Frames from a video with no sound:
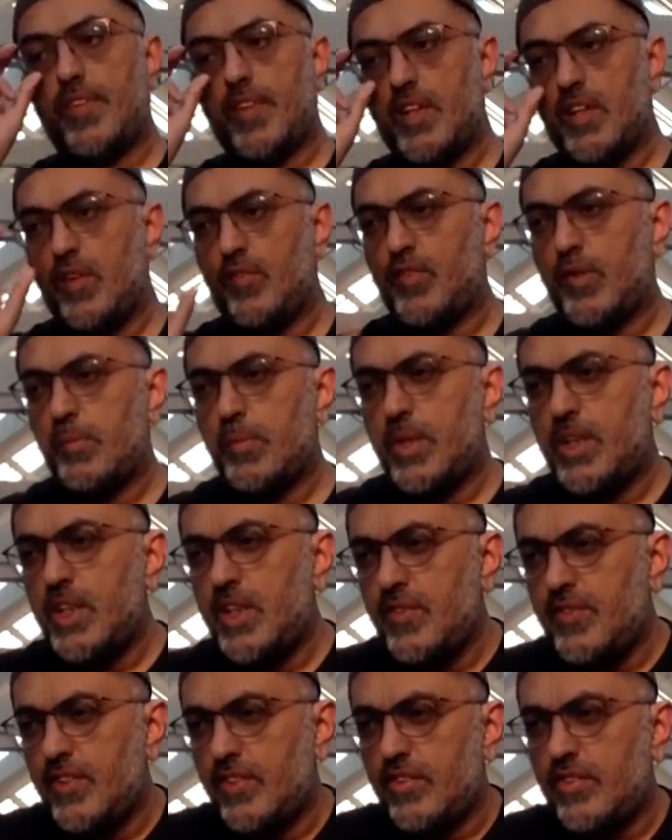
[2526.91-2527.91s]
of the
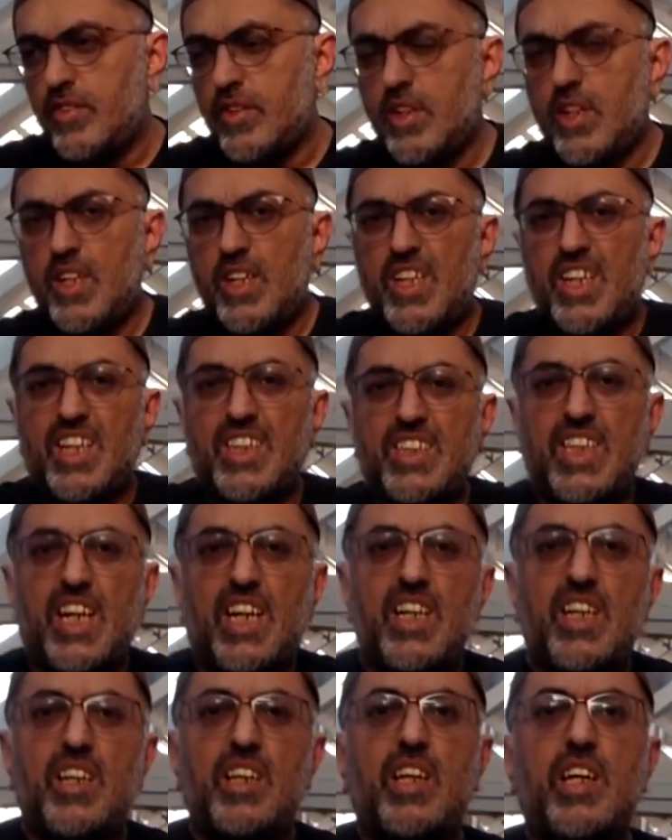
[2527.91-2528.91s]
believers, and the
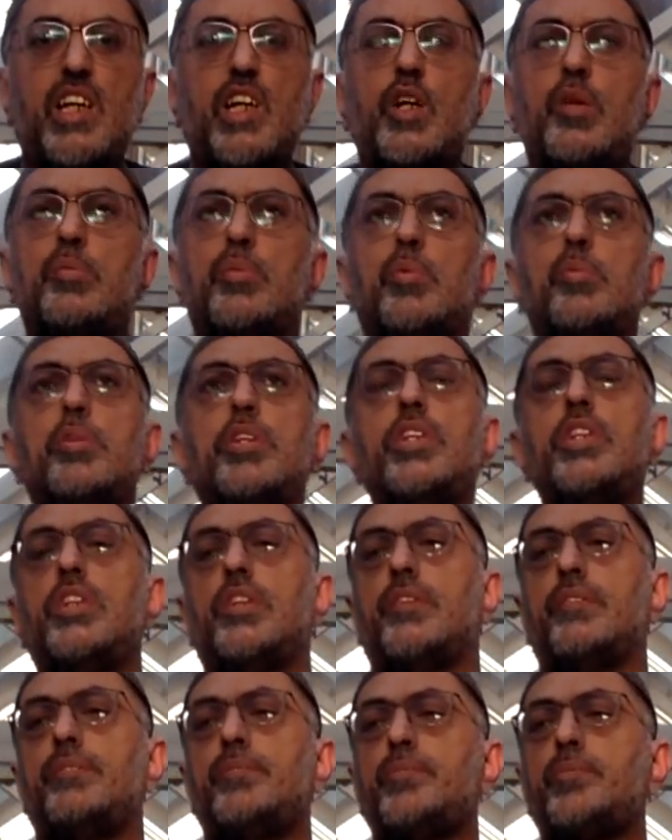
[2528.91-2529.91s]
akhlaq
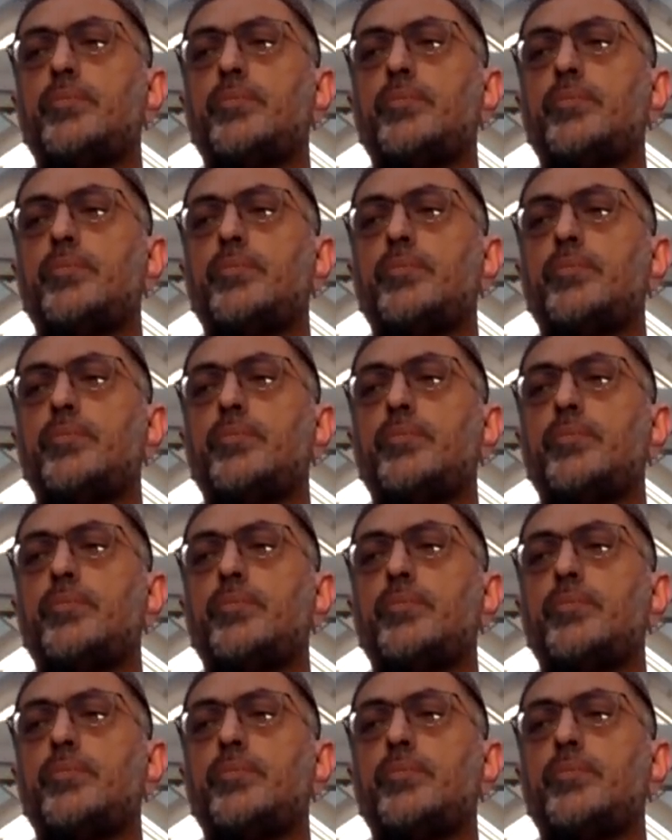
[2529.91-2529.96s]
al-mu'mineen,